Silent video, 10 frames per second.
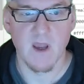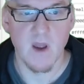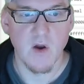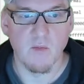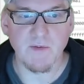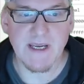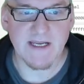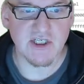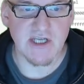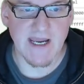What we
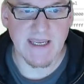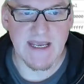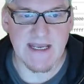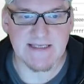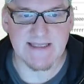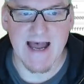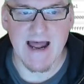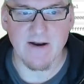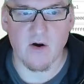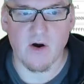can check is
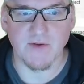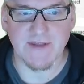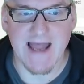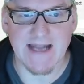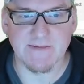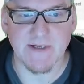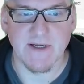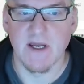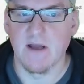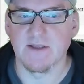that on that
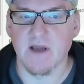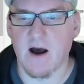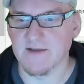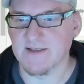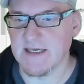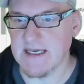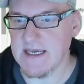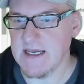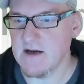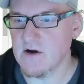task
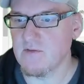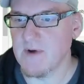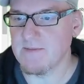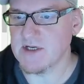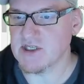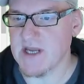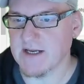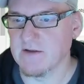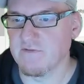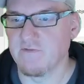here, when we
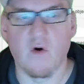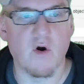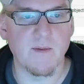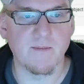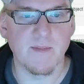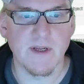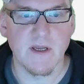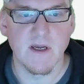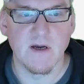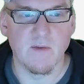check the form,
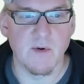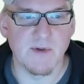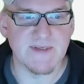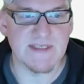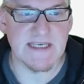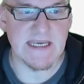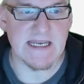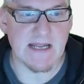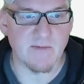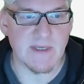we will see
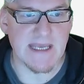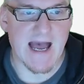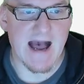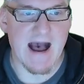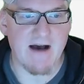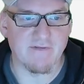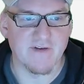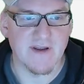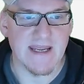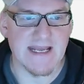that we have
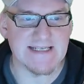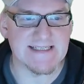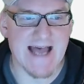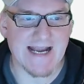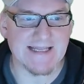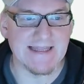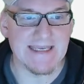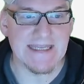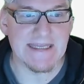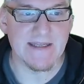
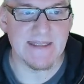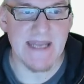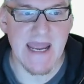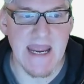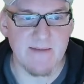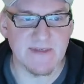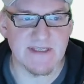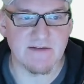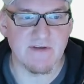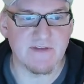exactly the names
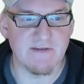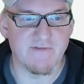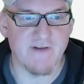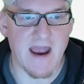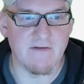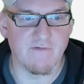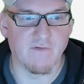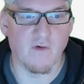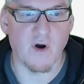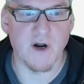that we've defined
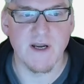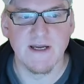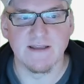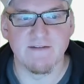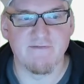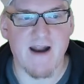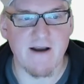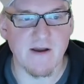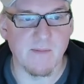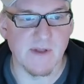for the
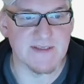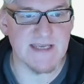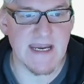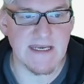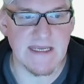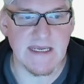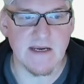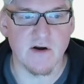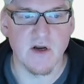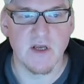variables in
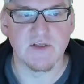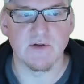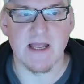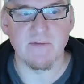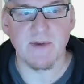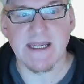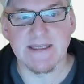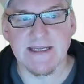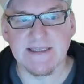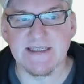here, so that we can
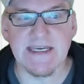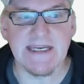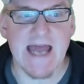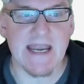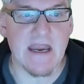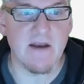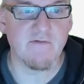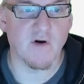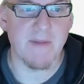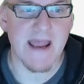then see that
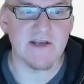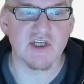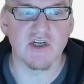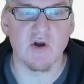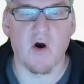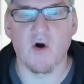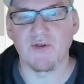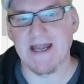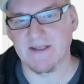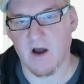information on
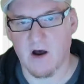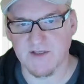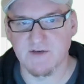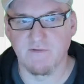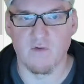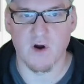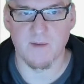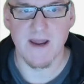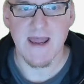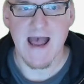that task
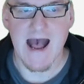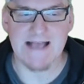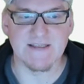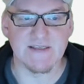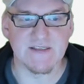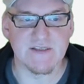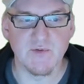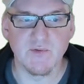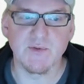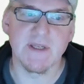form as
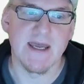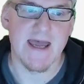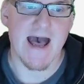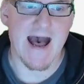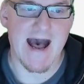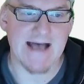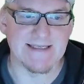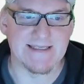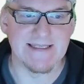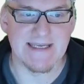soon
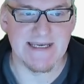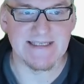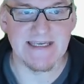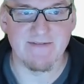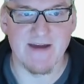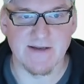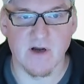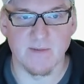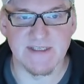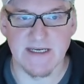as this event
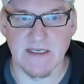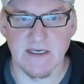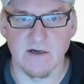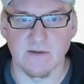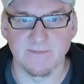comes in here.